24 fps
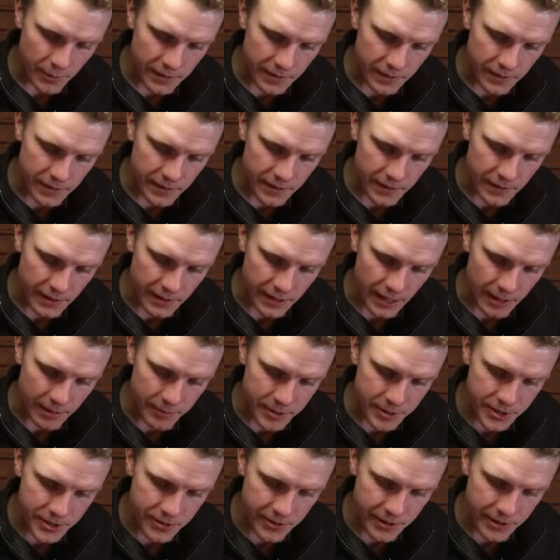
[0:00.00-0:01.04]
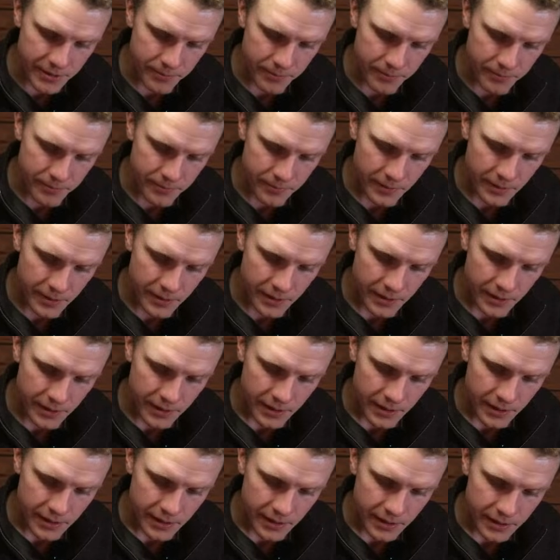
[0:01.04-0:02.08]
the climate you're in.
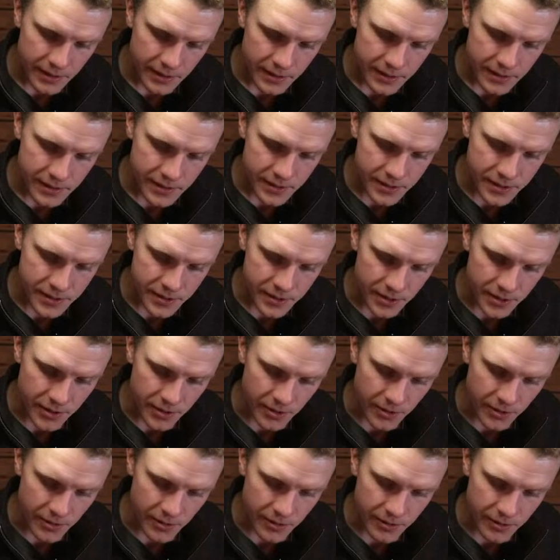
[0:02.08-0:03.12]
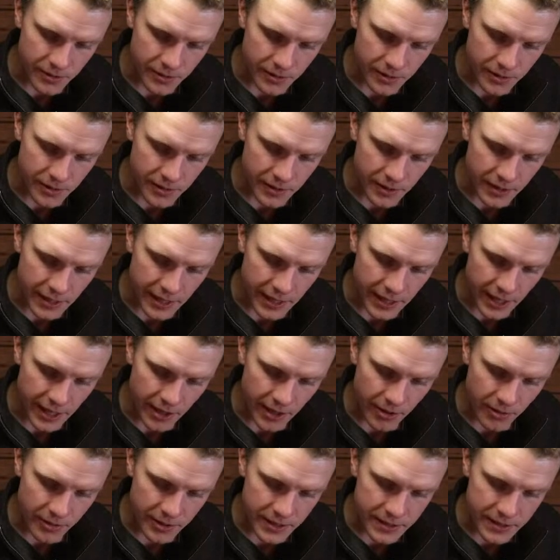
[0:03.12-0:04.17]
So now
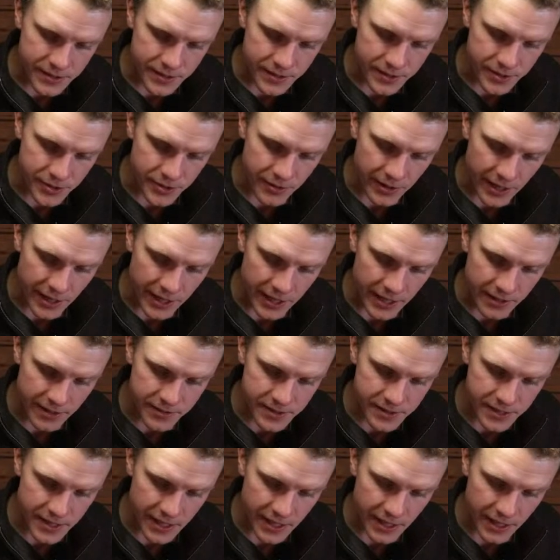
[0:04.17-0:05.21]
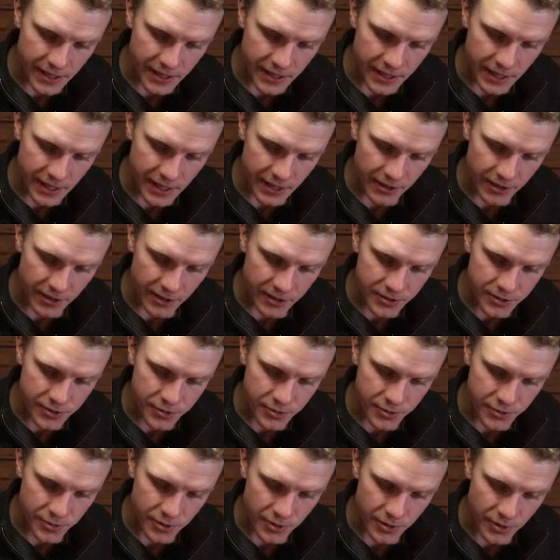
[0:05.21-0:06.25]
it's dry outside and not too
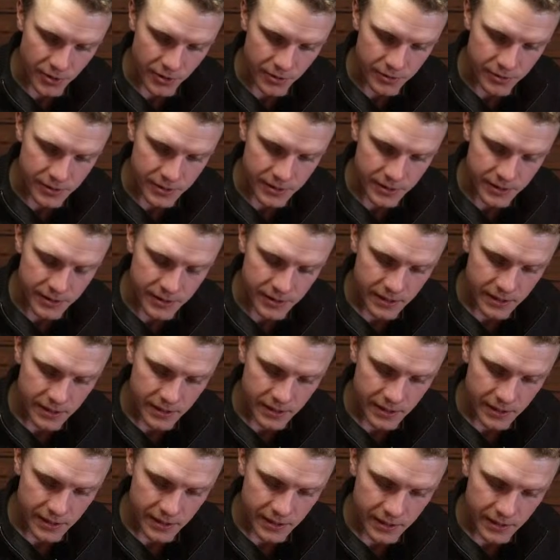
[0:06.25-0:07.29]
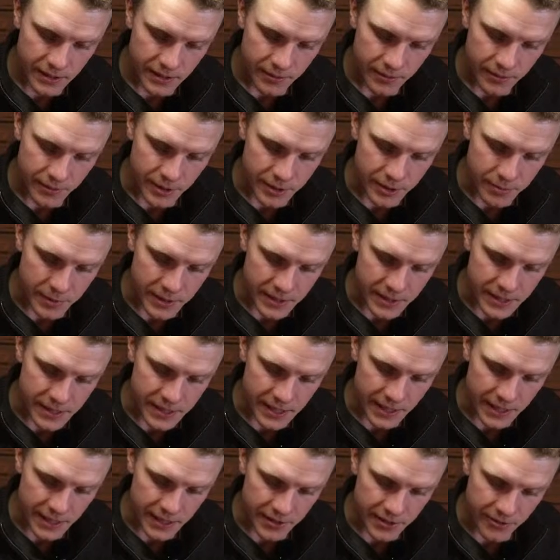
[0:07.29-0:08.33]
cold, which means that
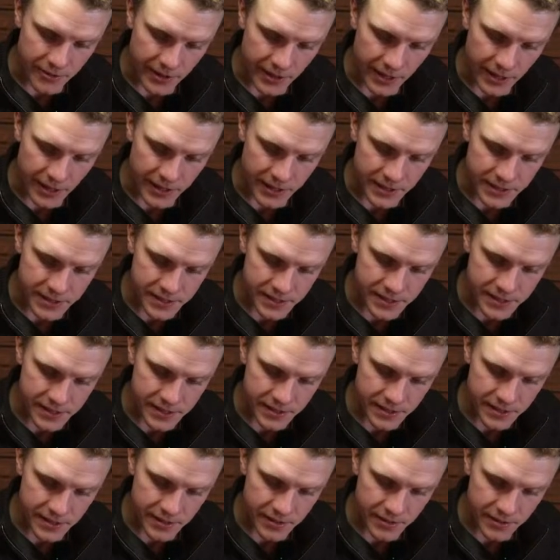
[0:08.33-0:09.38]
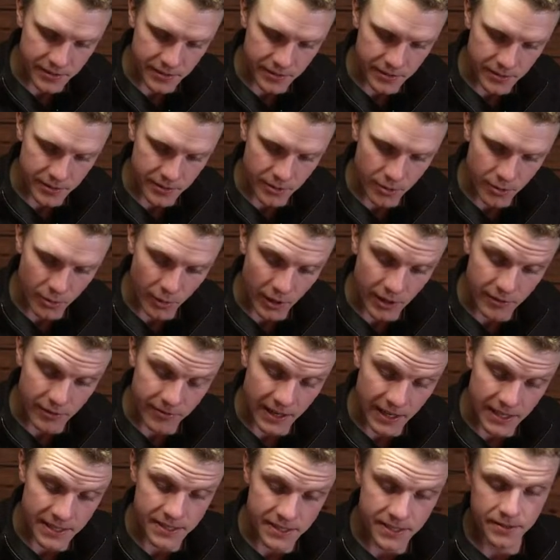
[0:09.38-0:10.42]
it dries quite
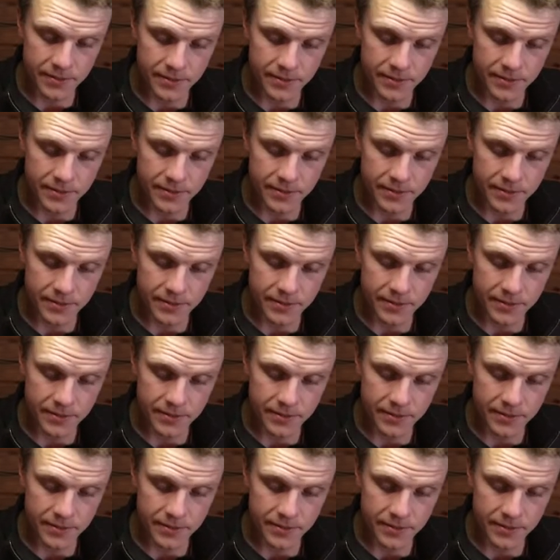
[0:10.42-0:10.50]
fast.